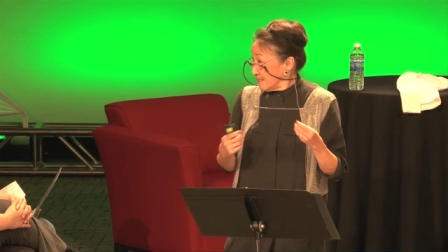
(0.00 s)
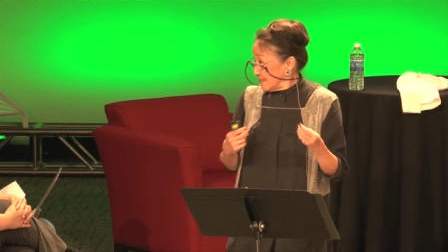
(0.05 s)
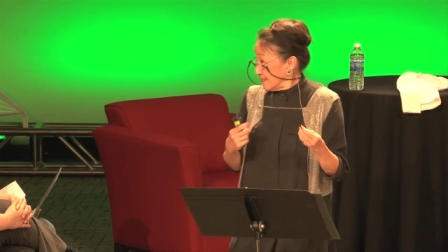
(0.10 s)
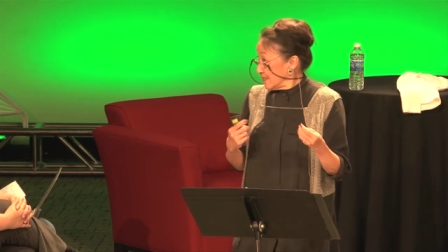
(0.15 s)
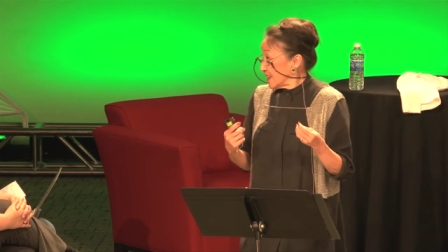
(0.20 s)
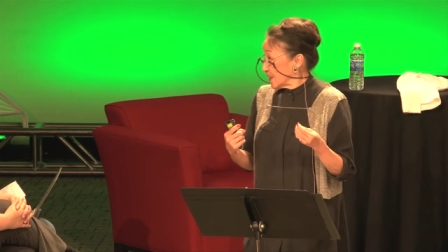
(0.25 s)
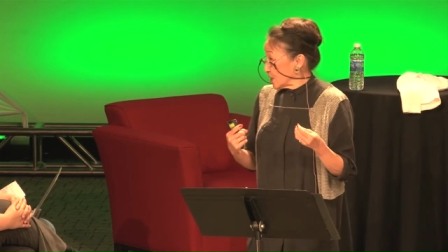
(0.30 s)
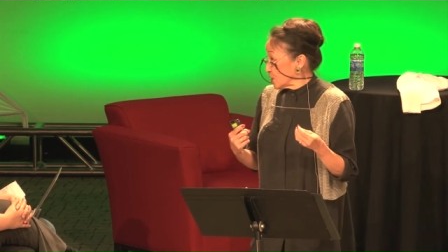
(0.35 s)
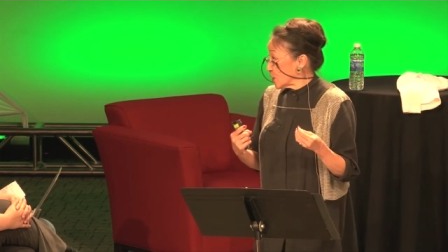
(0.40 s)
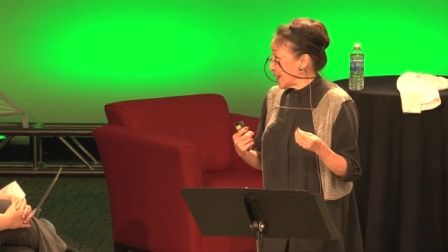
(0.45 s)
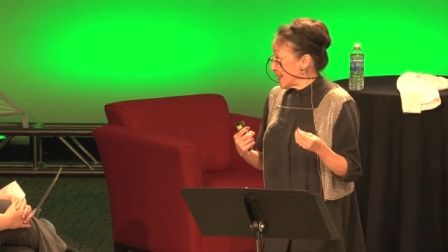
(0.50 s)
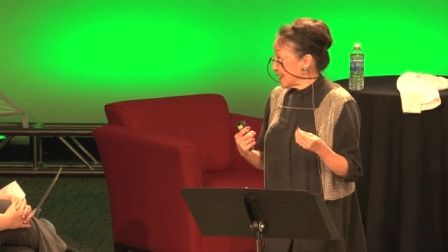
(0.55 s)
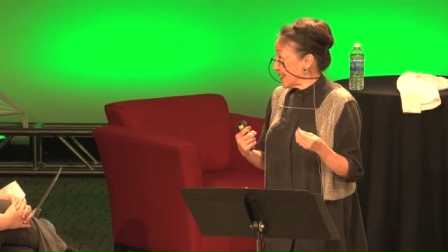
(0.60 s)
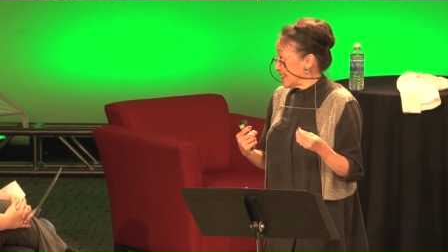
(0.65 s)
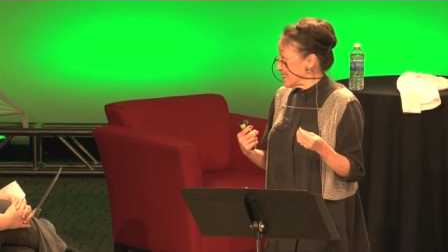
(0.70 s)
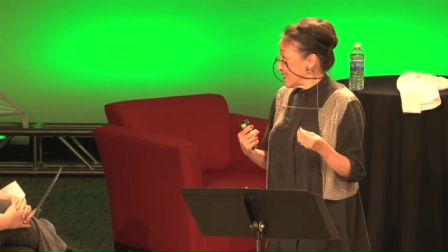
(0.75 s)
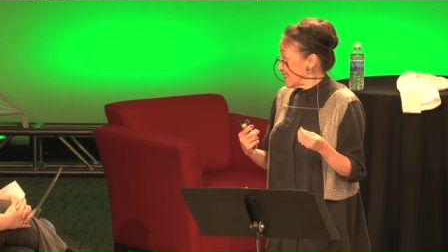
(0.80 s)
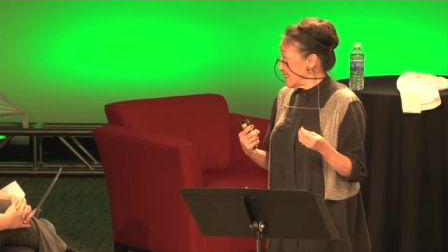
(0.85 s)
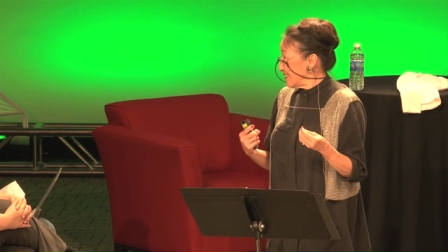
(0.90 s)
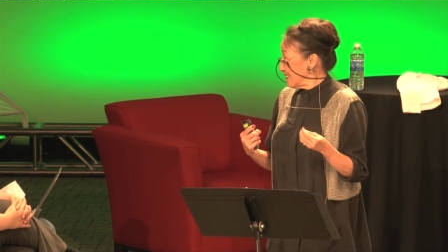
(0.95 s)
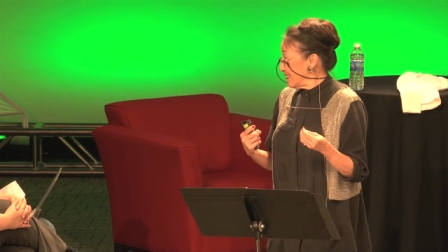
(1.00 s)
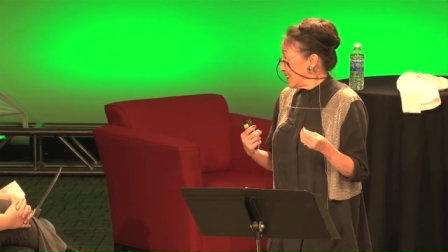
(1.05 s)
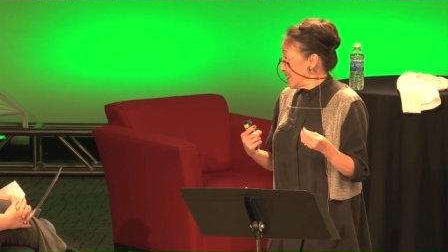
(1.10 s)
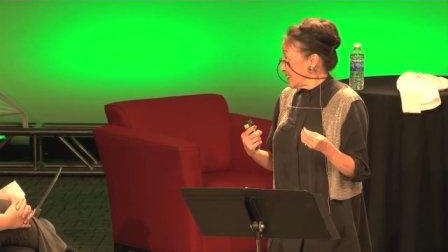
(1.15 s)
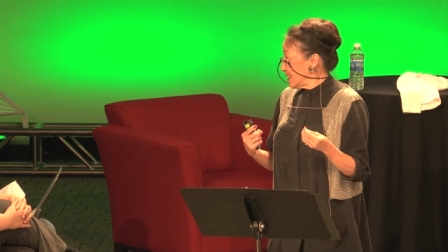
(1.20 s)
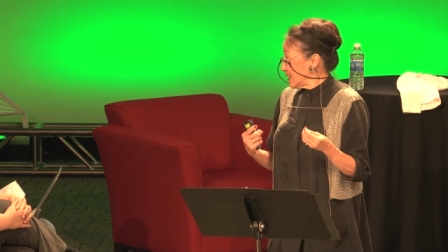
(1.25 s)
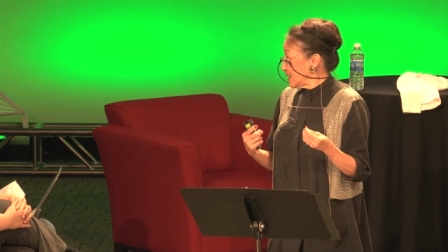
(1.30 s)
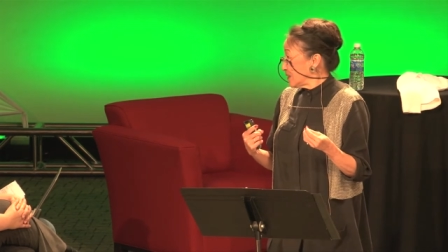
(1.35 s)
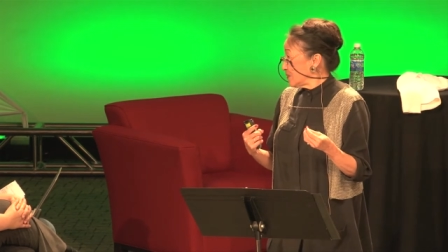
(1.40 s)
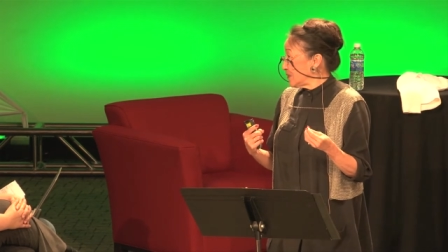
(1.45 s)
a Chinese?
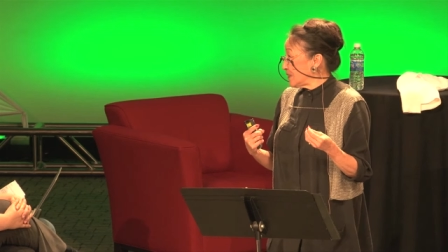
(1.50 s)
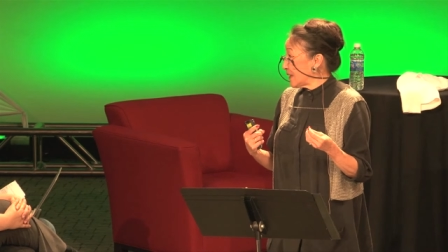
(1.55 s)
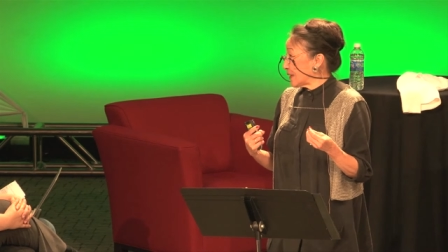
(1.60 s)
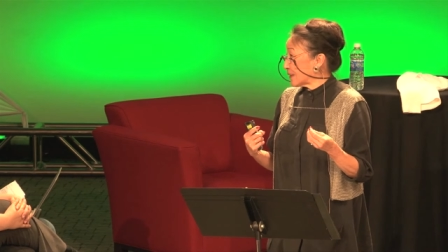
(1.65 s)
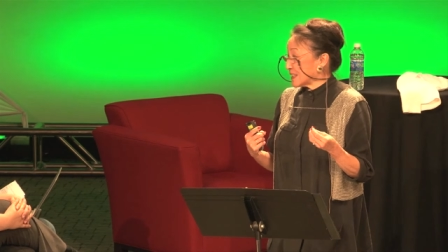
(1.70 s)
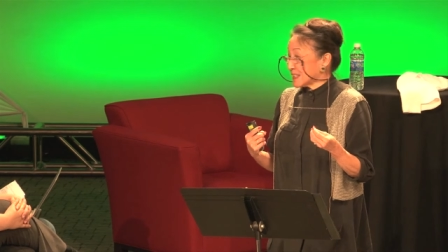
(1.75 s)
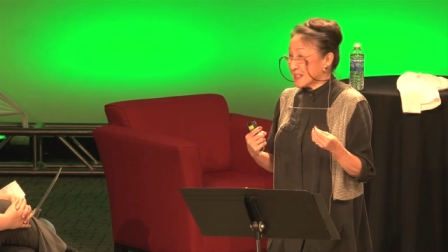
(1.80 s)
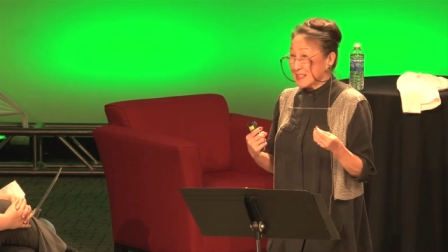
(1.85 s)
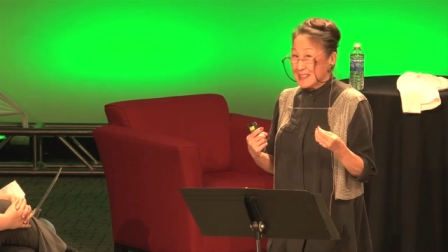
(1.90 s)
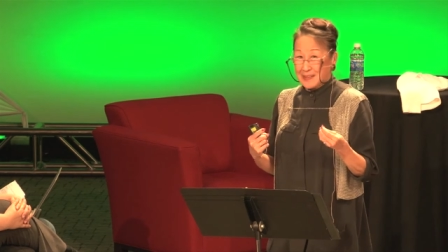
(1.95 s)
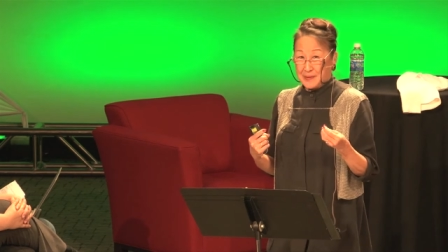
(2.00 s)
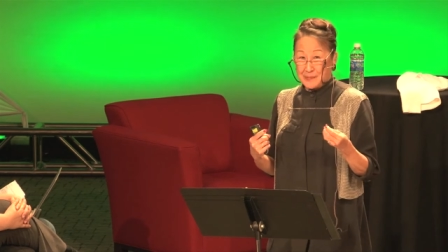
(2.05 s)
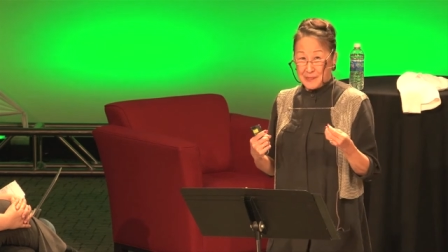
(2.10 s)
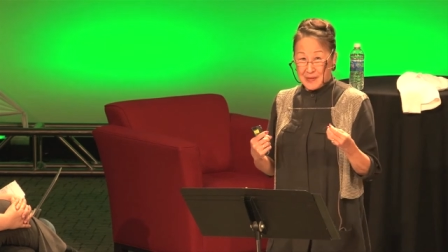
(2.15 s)
Very slim.